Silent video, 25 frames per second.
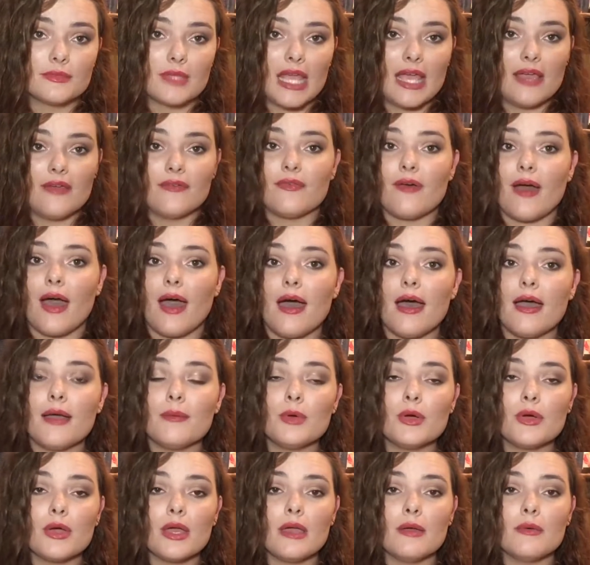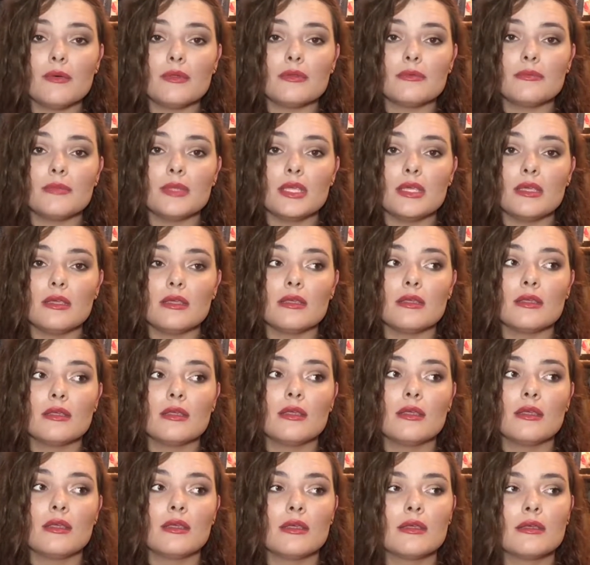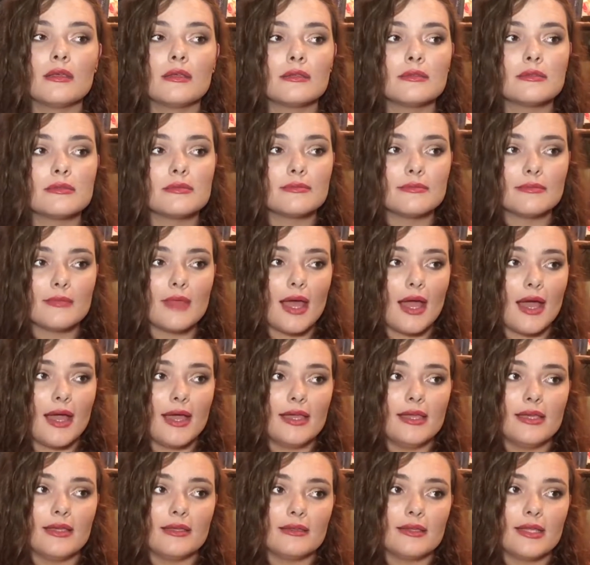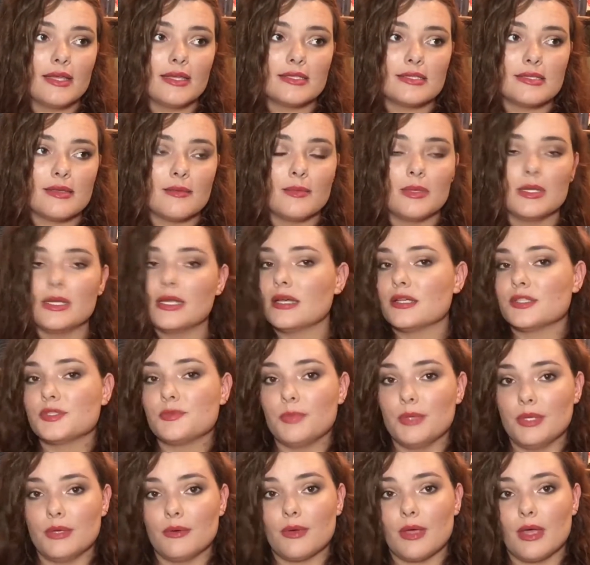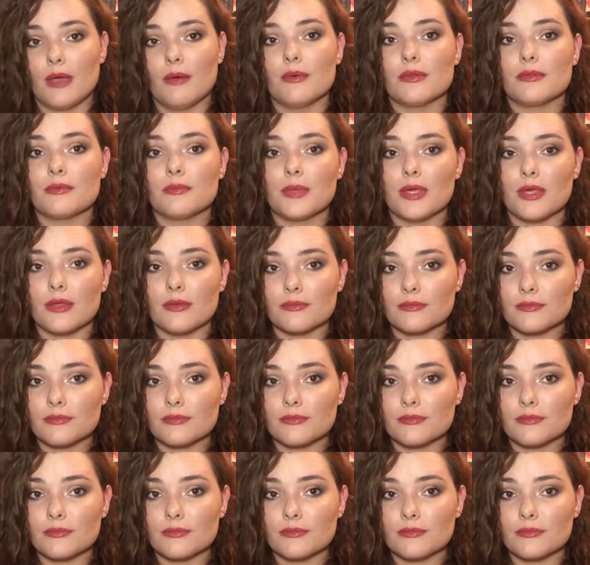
If I'm okay with me, I can let somebody else be okay with me.